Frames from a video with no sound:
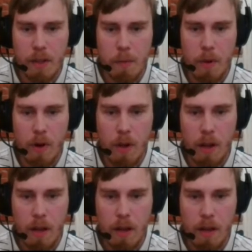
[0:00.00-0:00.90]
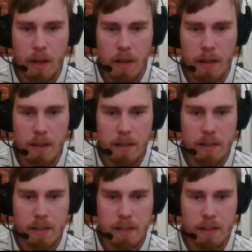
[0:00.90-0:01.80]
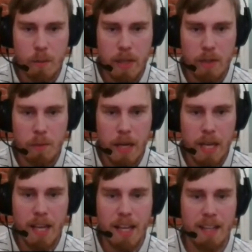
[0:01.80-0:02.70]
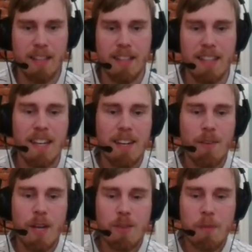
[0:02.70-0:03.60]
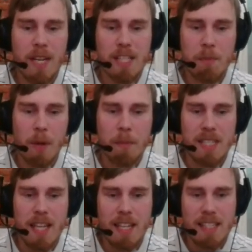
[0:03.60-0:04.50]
all. Just way too many, way too many small mistakes.